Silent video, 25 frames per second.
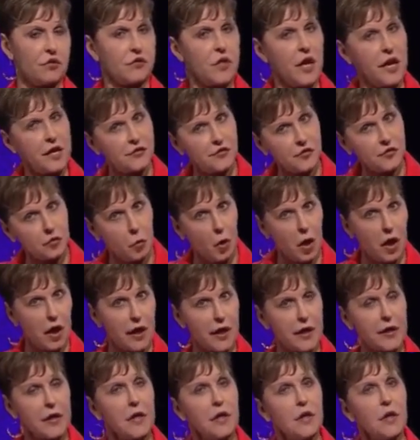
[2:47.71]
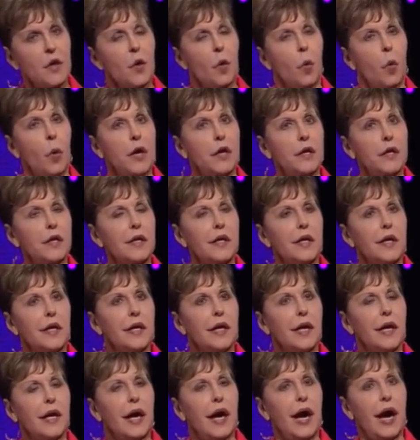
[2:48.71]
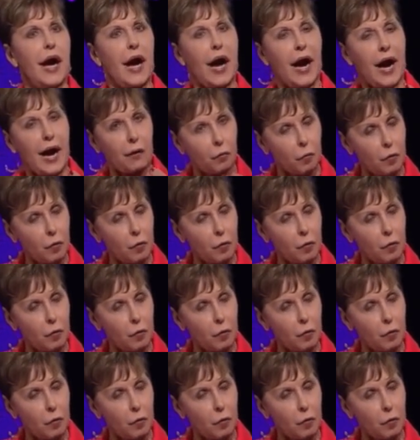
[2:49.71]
That's why when I